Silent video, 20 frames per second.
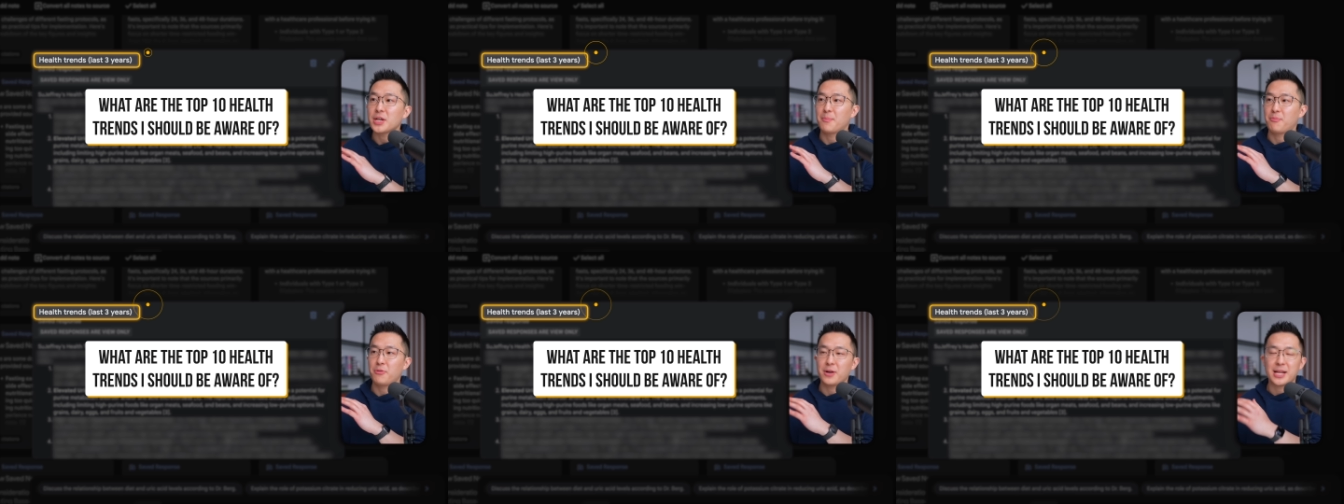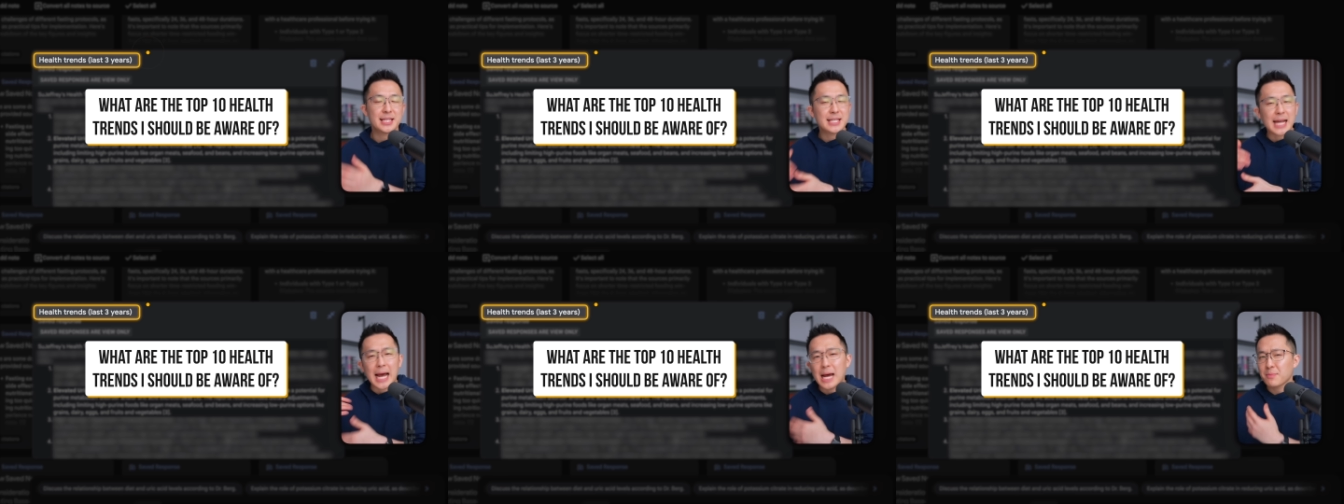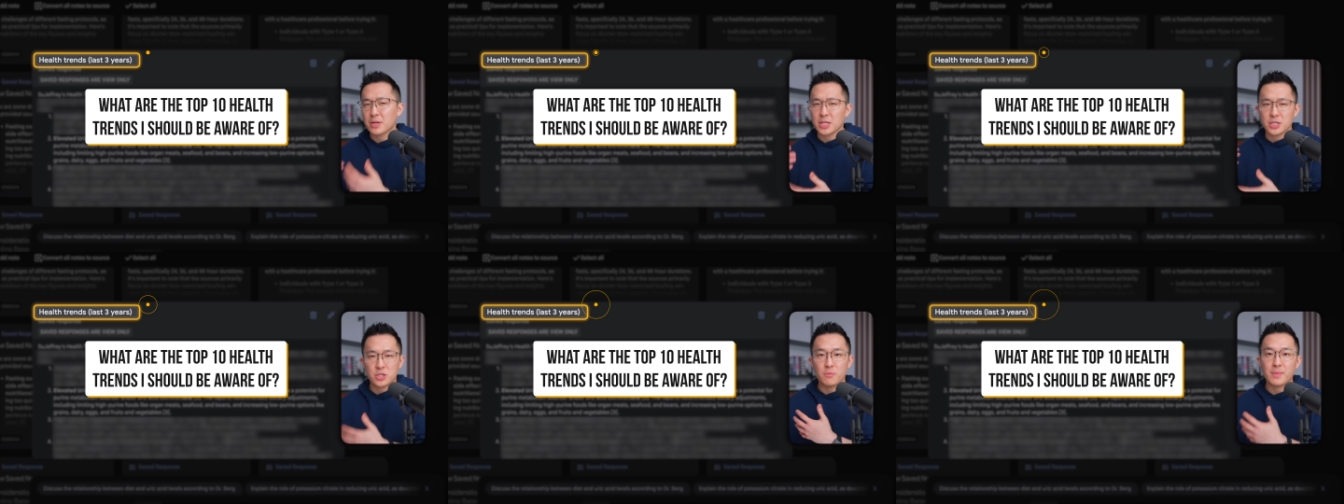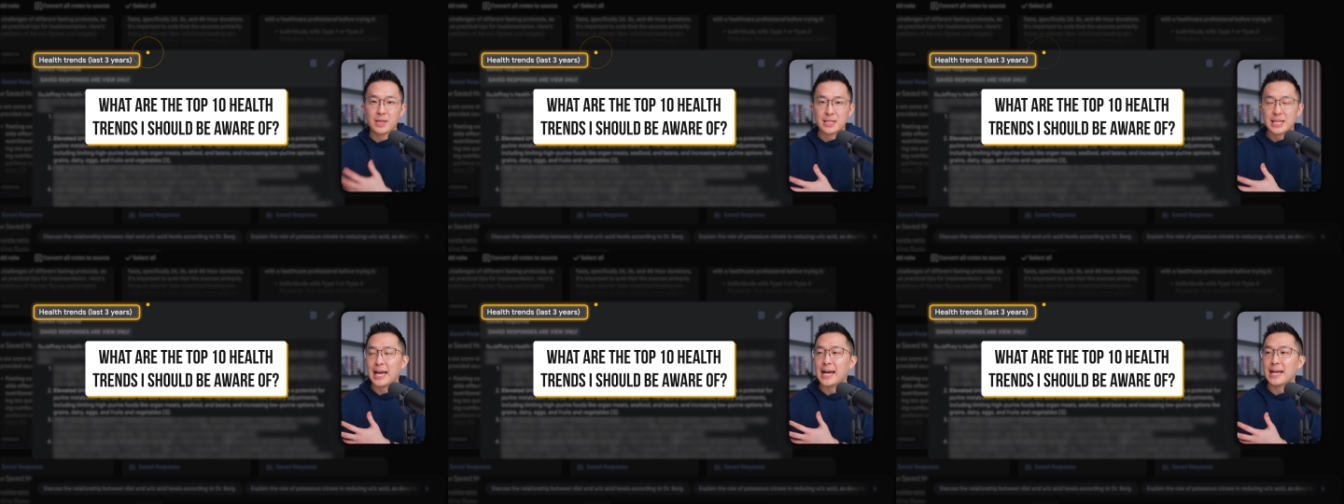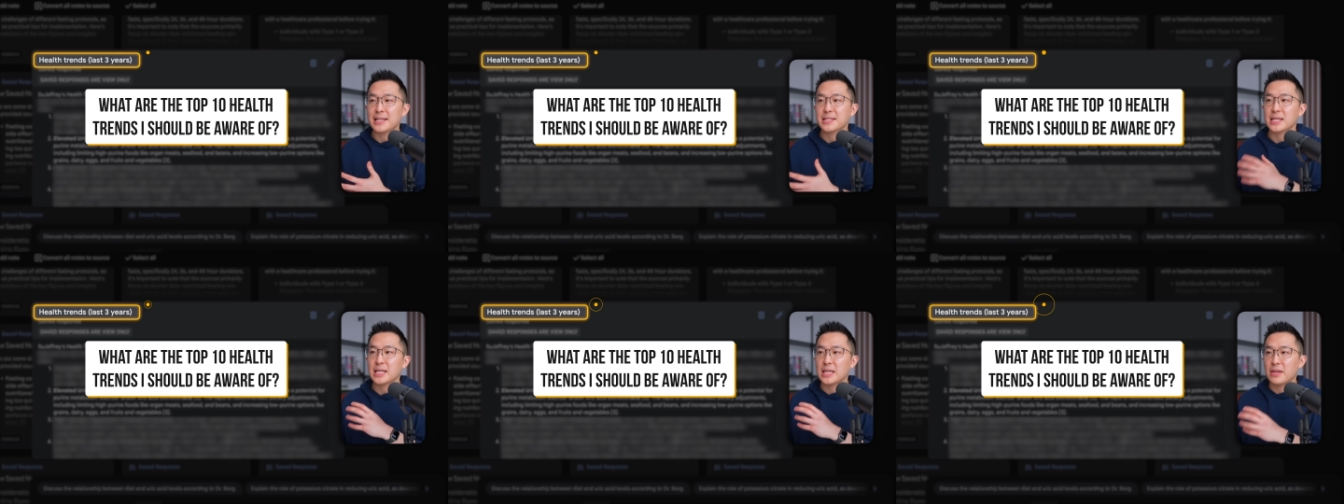a pretty time consuming
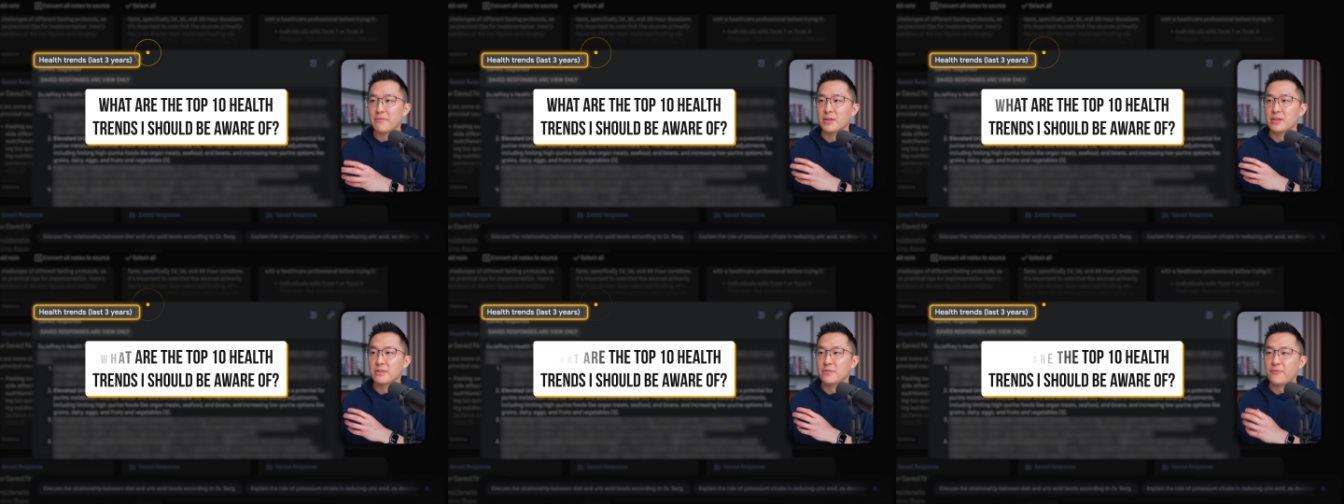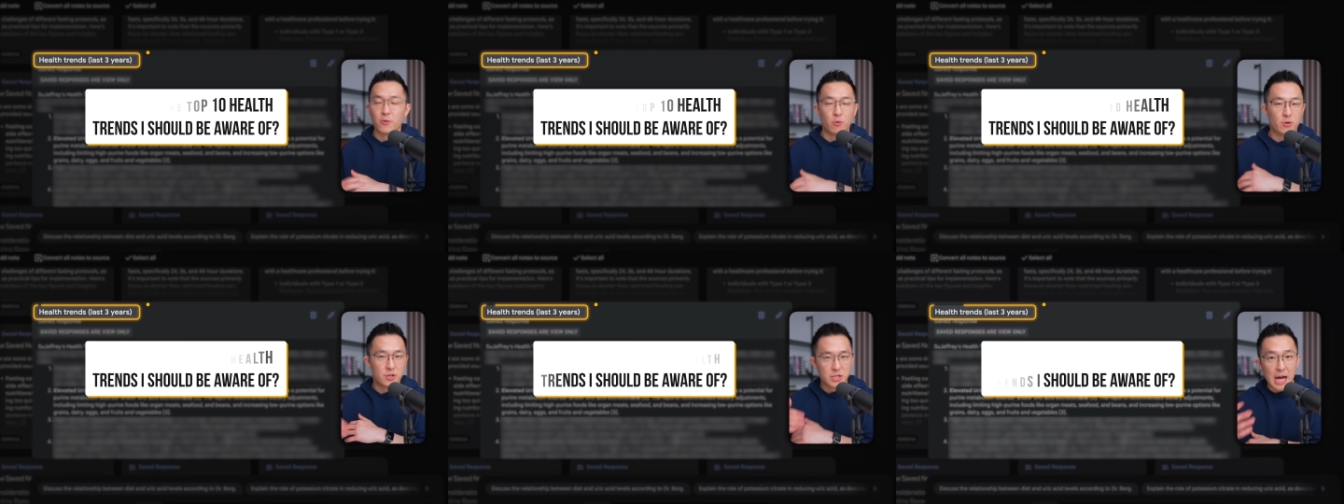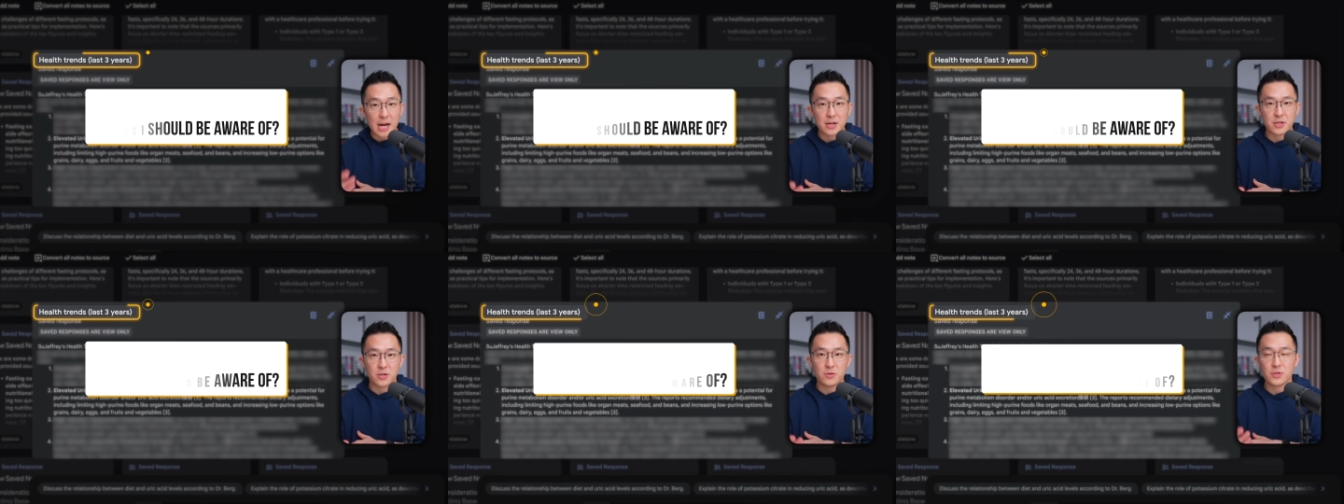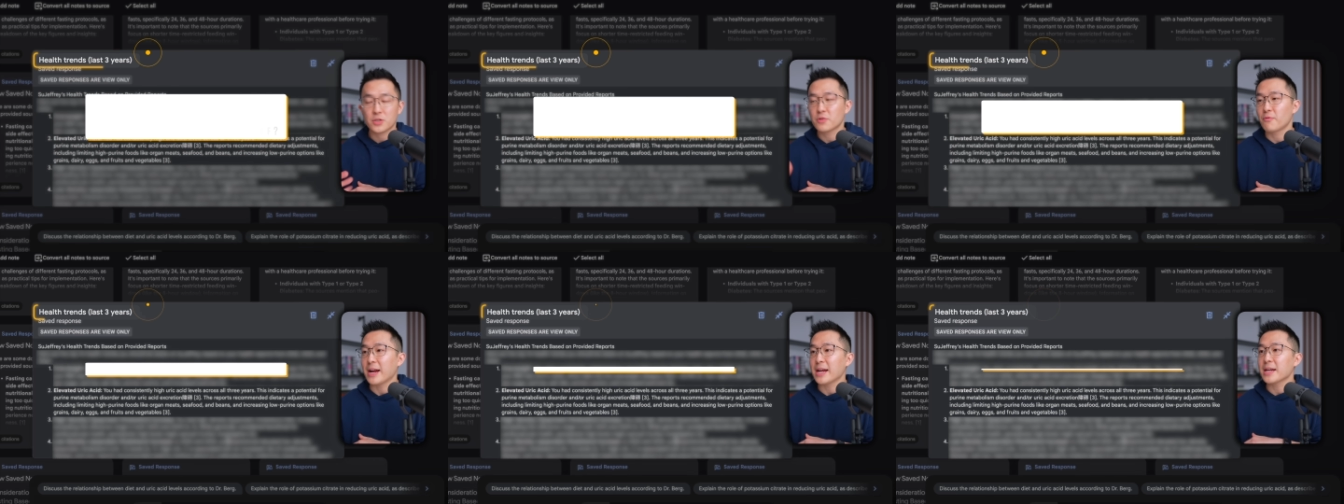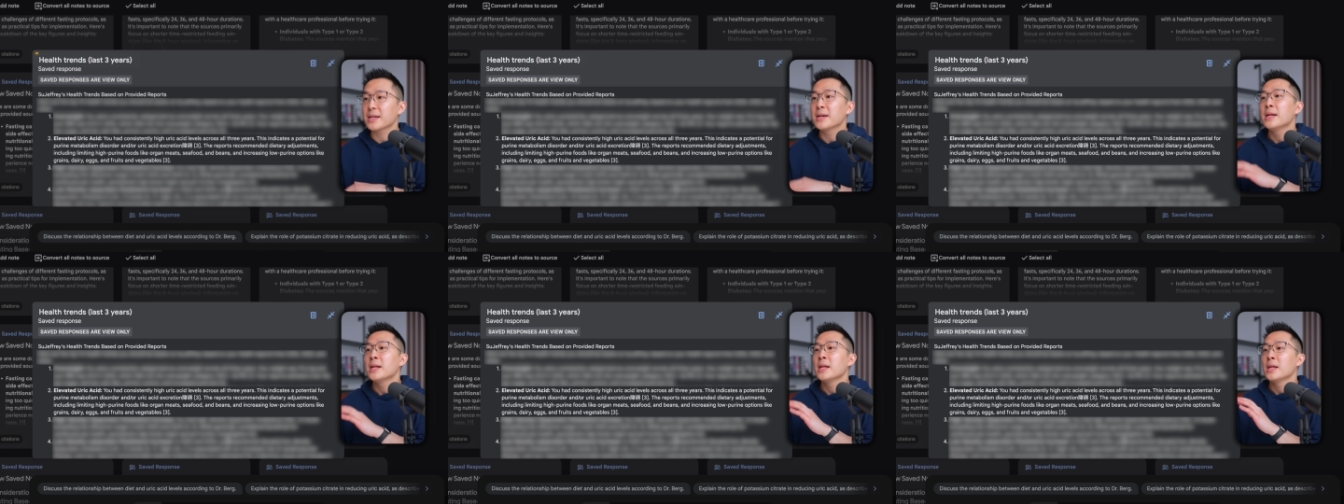task even for doctors, right?